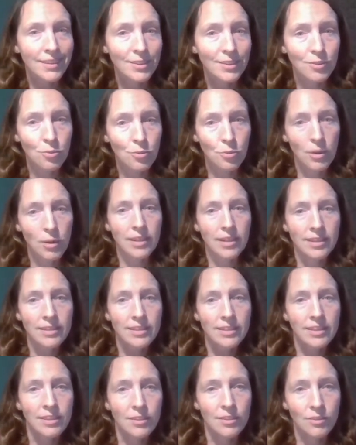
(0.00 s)

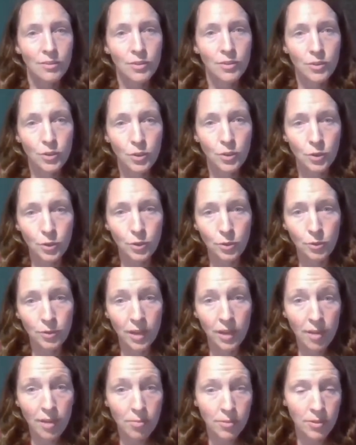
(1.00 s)
relative to
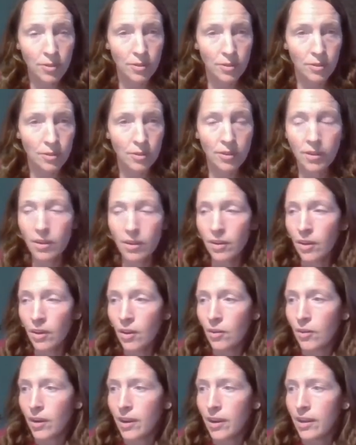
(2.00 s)
Neptune,
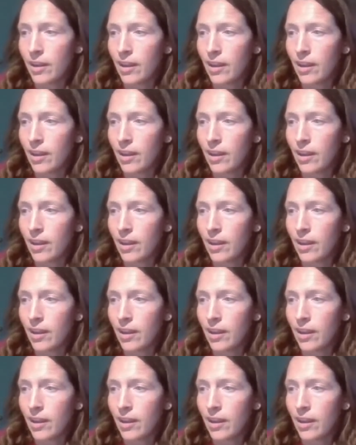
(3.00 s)
right?